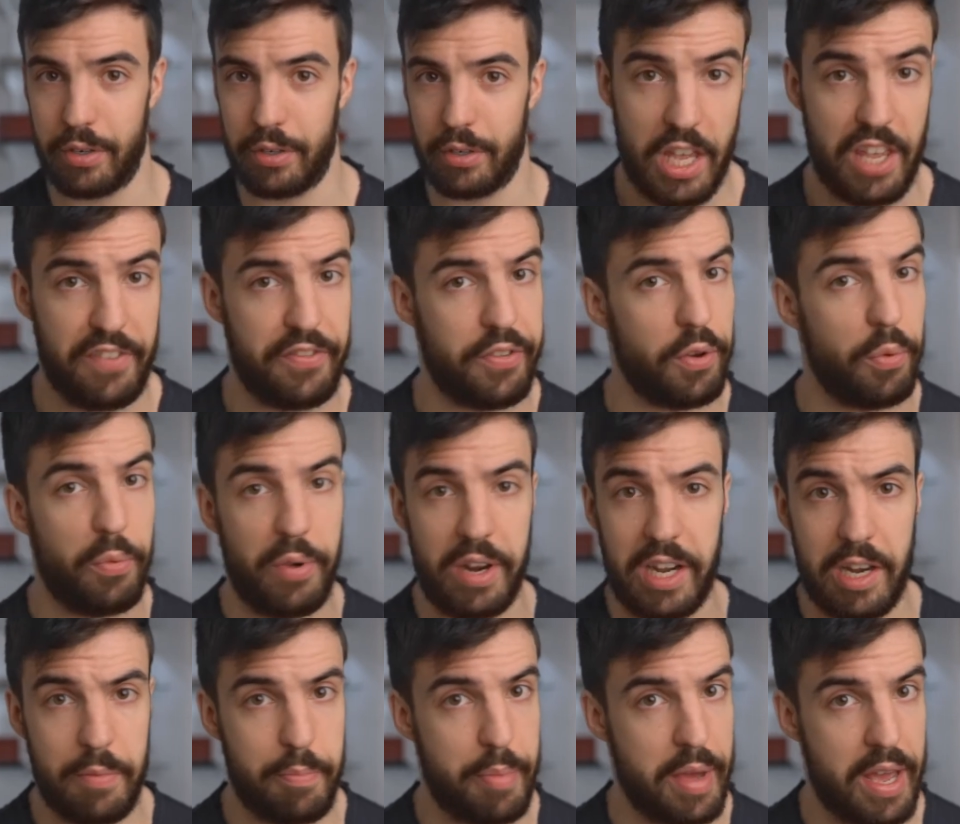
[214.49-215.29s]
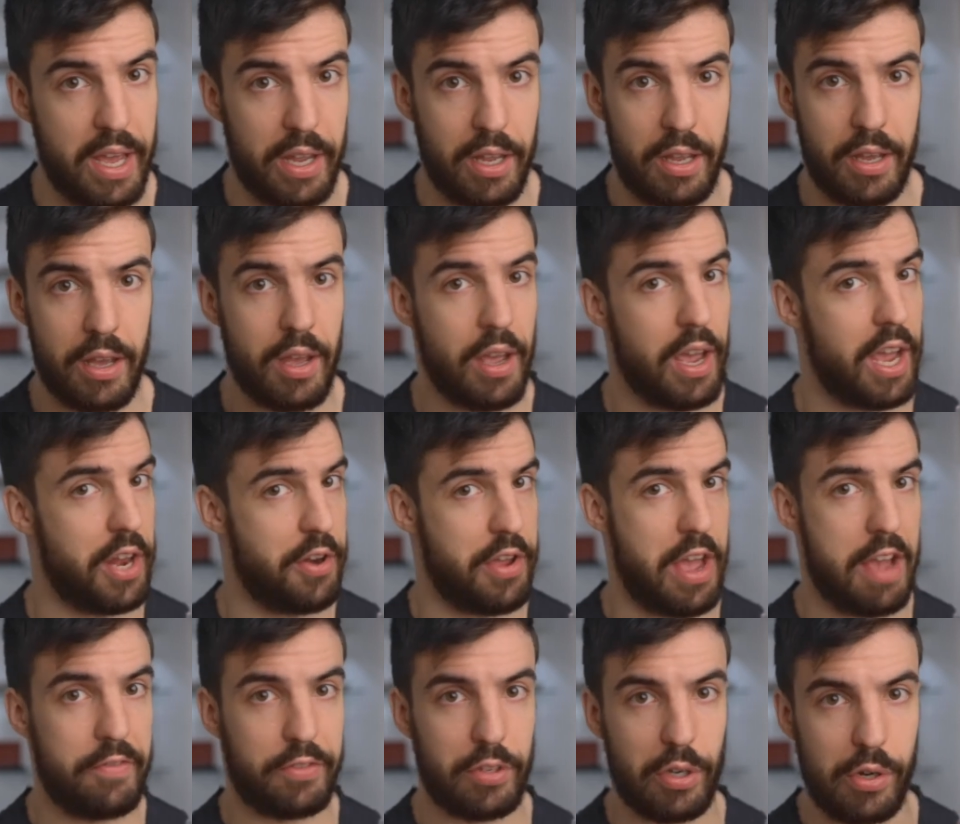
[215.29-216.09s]
If you're really big and you
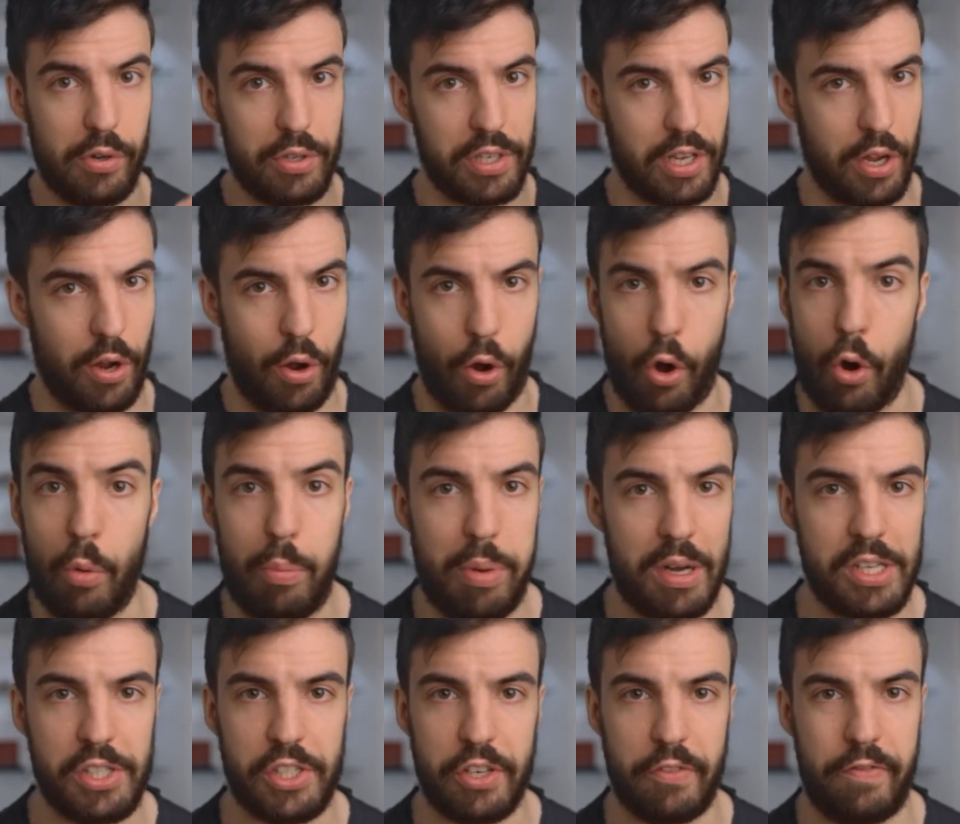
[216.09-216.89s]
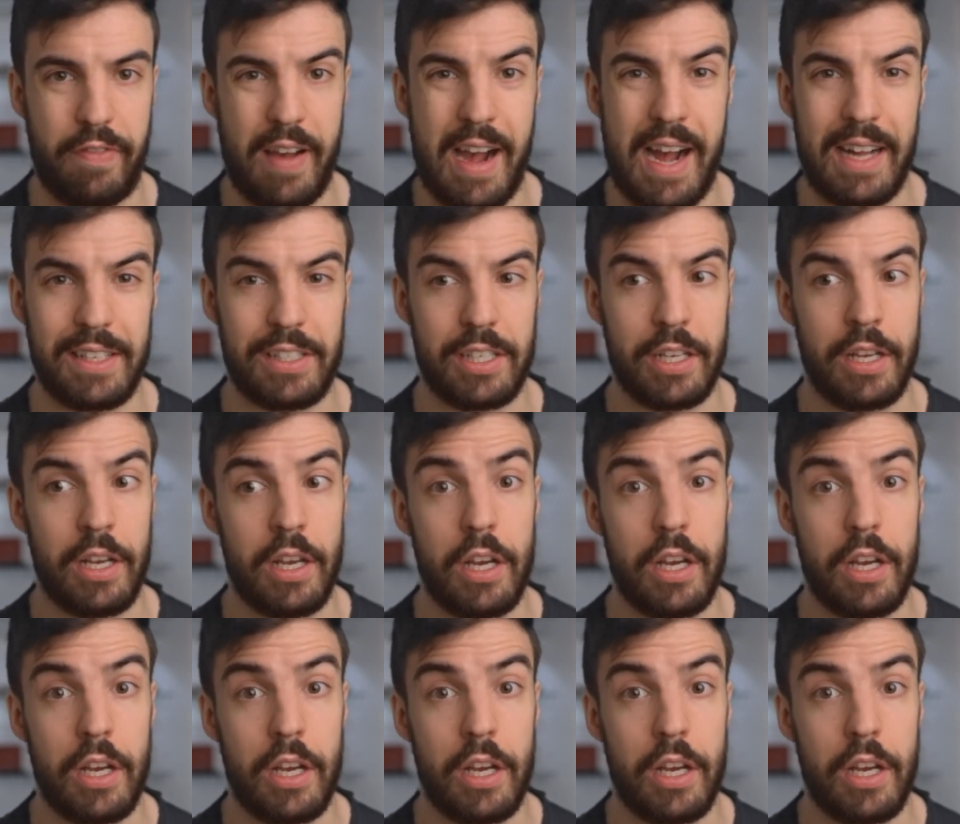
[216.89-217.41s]
have to lose a whole bunch of fat,